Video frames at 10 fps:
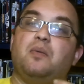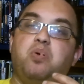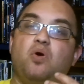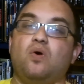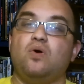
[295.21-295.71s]

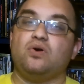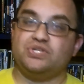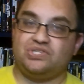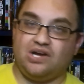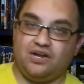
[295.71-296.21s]

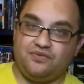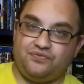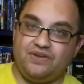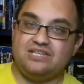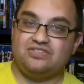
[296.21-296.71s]
pores on
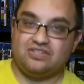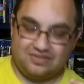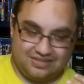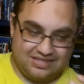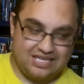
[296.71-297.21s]

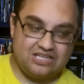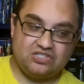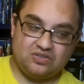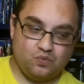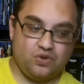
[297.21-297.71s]
faces.
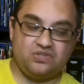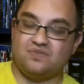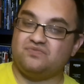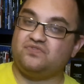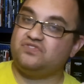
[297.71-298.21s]
This was
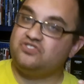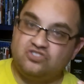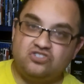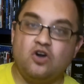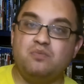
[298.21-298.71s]

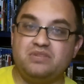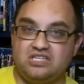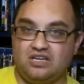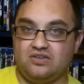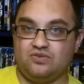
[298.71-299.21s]
so
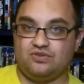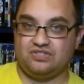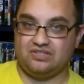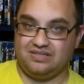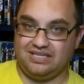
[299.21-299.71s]

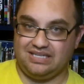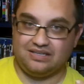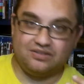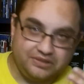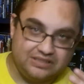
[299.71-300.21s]

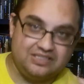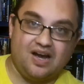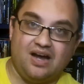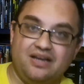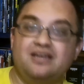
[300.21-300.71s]
meticulously
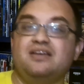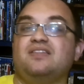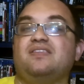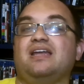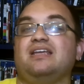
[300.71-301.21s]
done
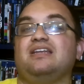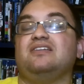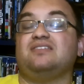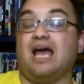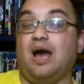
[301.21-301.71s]
that it
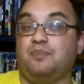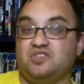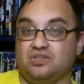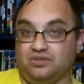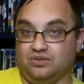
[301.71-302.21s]
is
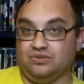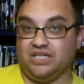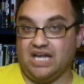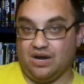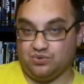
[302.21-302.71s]

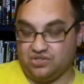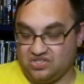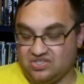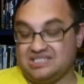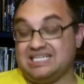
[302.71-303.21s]
absolutely
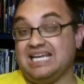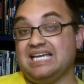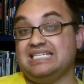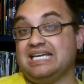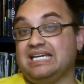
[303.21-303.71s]

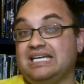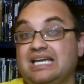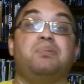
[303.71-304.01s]
outstanding.